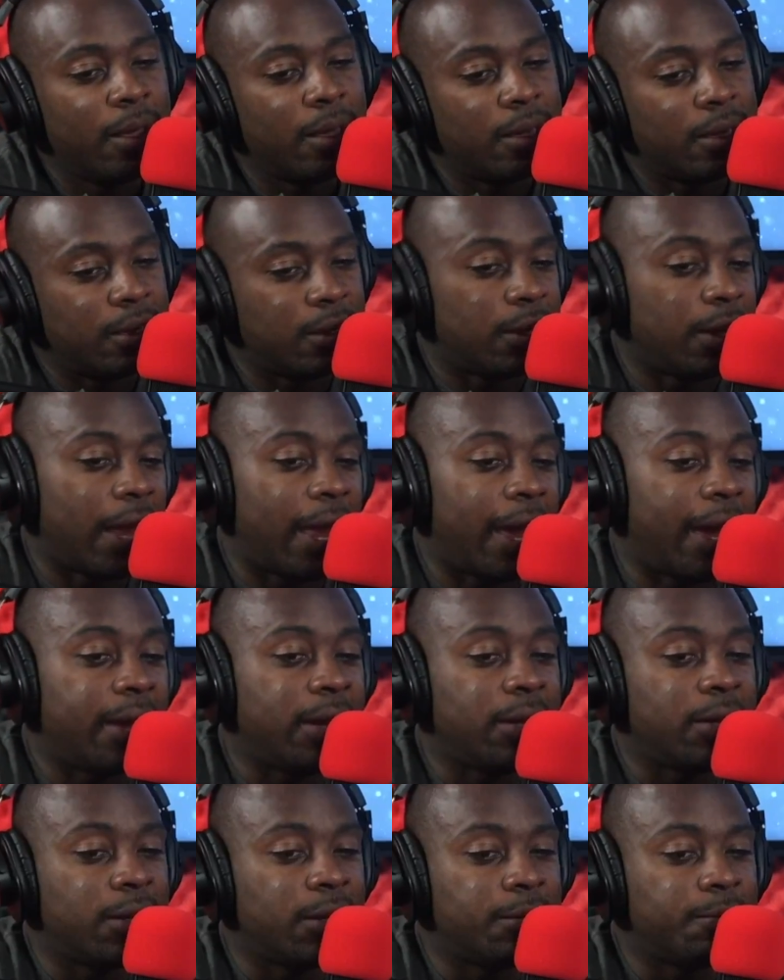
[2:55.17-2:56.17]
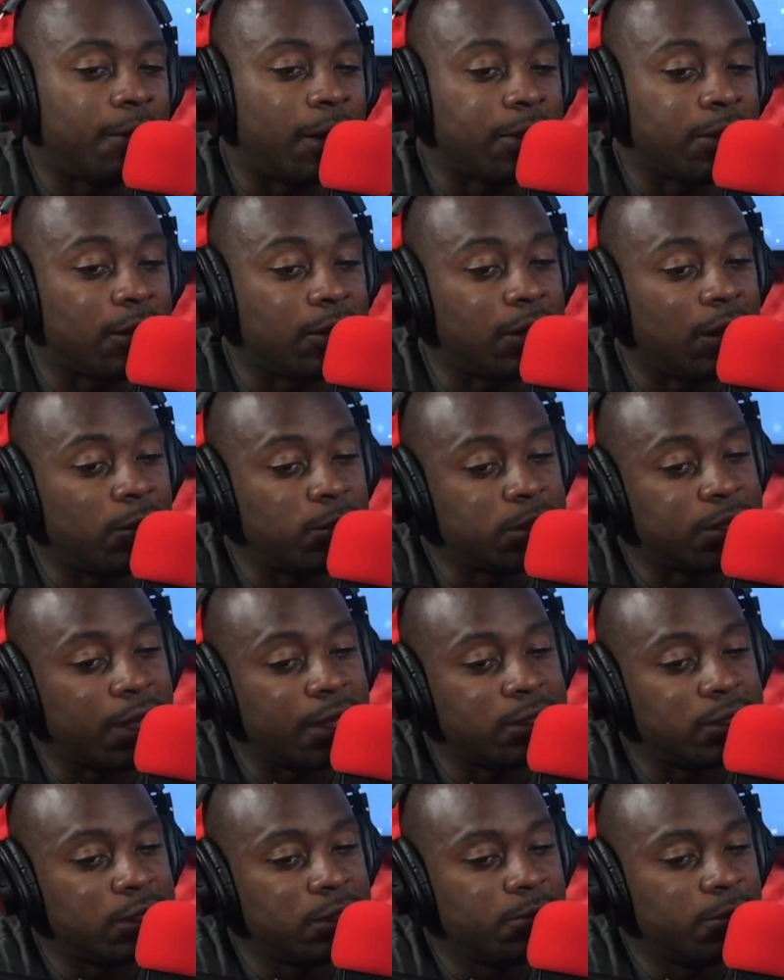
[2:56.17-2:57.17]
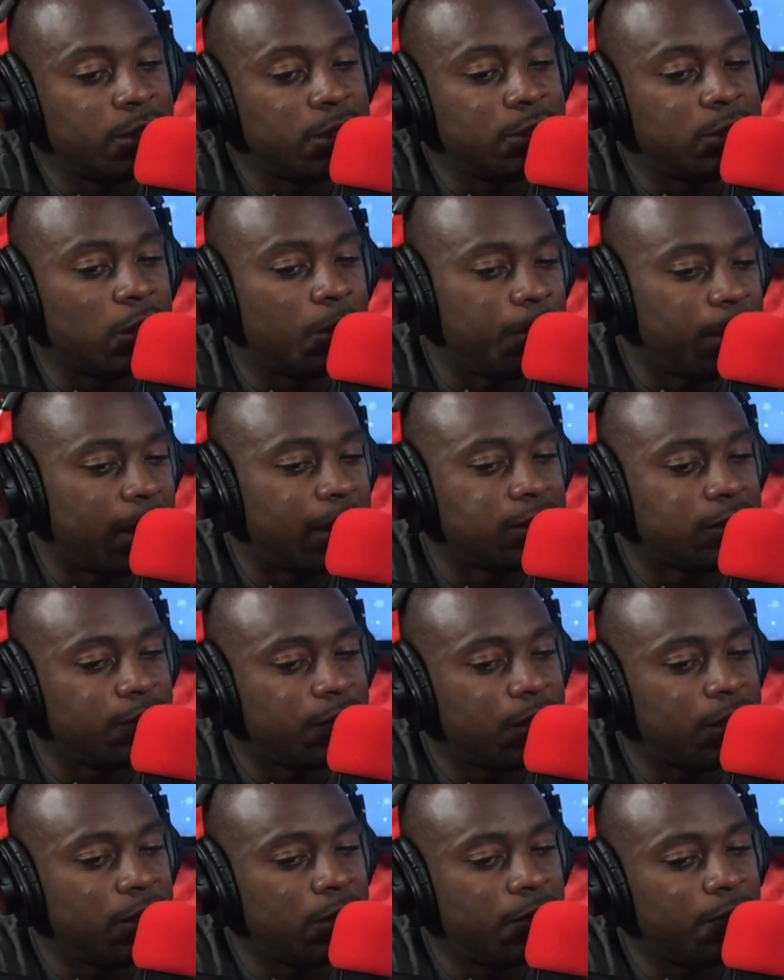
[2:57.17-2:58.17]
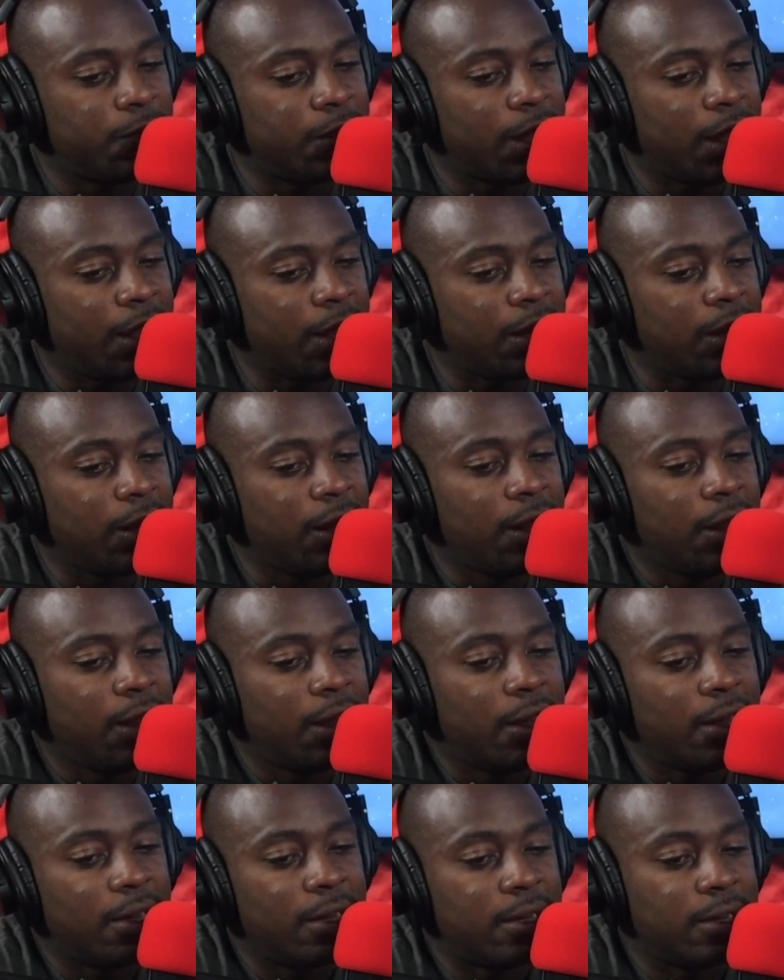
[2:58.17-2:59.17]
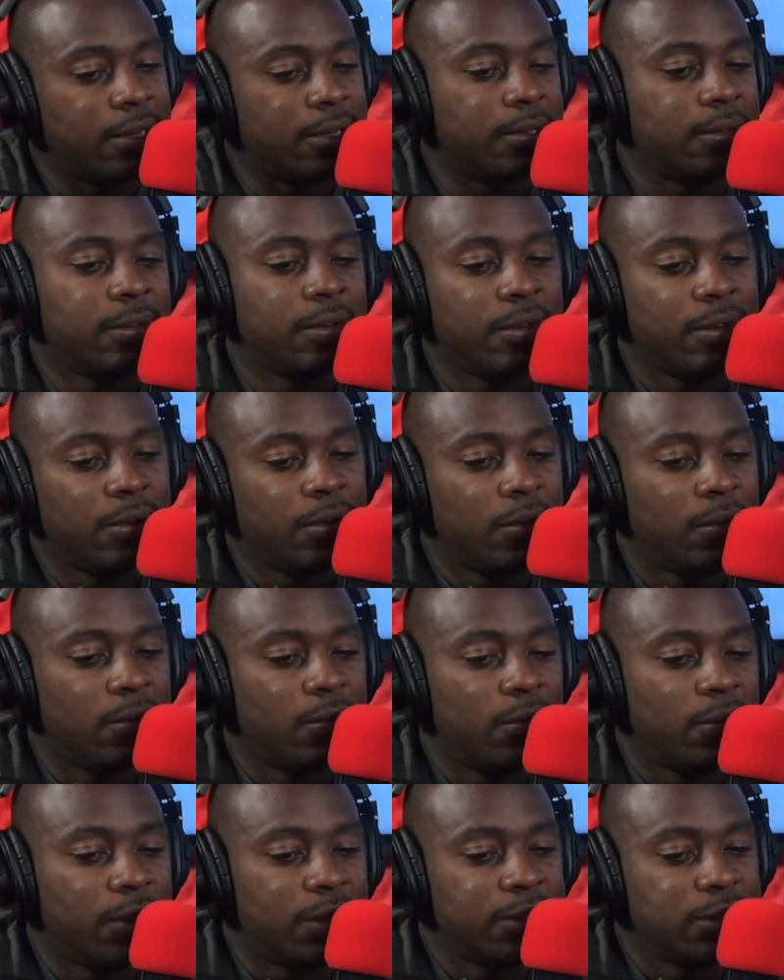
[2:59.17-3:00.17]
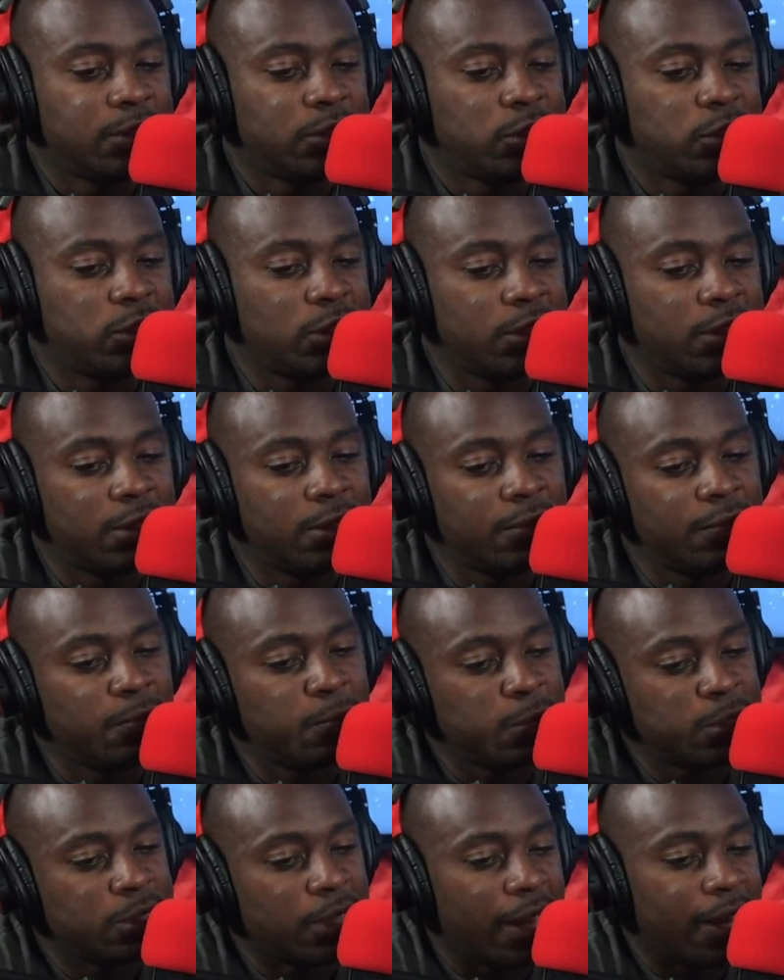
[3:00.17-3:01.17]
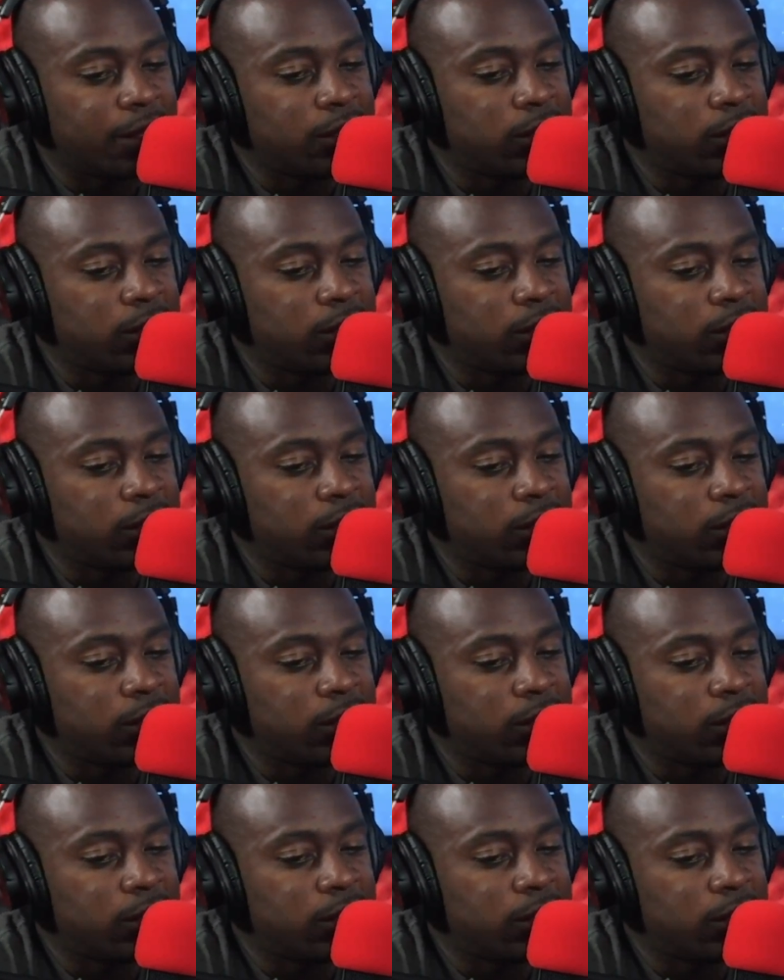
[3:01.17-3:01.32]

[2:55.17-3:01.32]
Uh, Adding Up, I thought that was actually really dope. He has a video for that. Hmm. Uh, Should've was